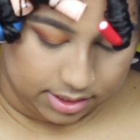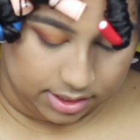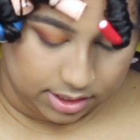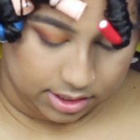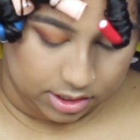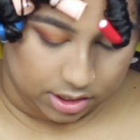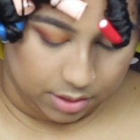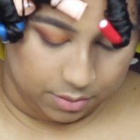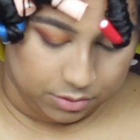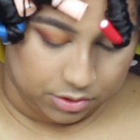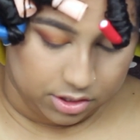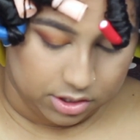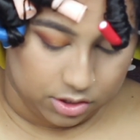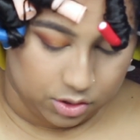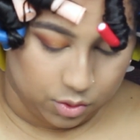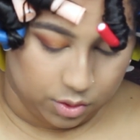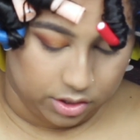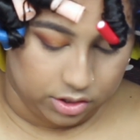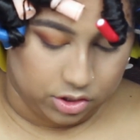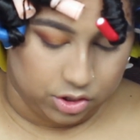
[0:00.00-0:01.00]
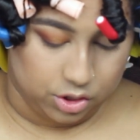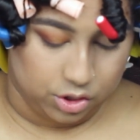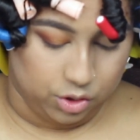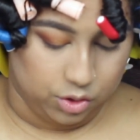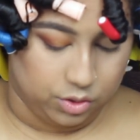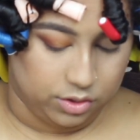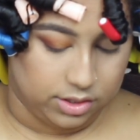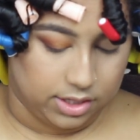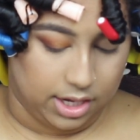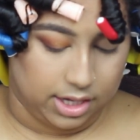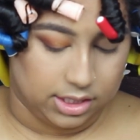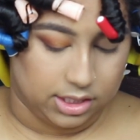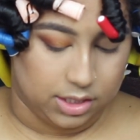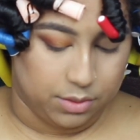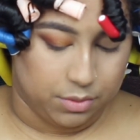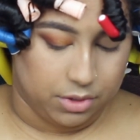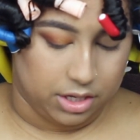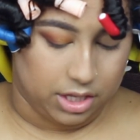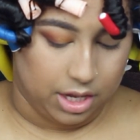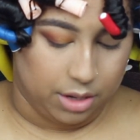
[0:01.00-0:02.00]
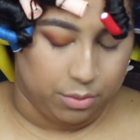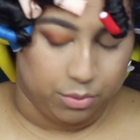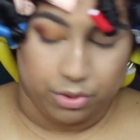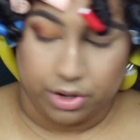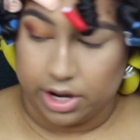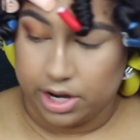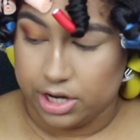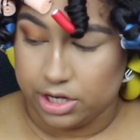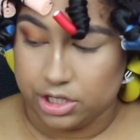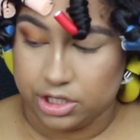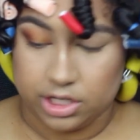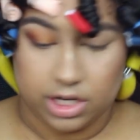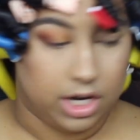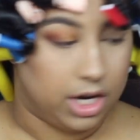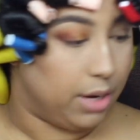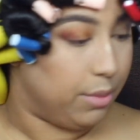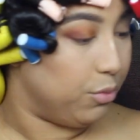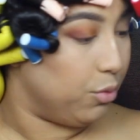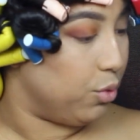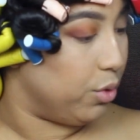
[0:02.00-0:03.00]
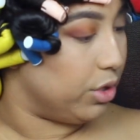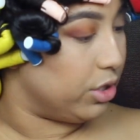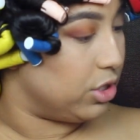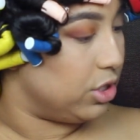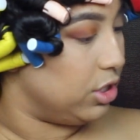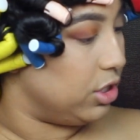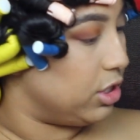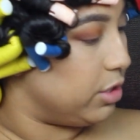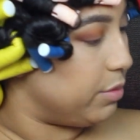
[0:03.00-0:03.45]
So I'm just going to take some on that brush and I'm going to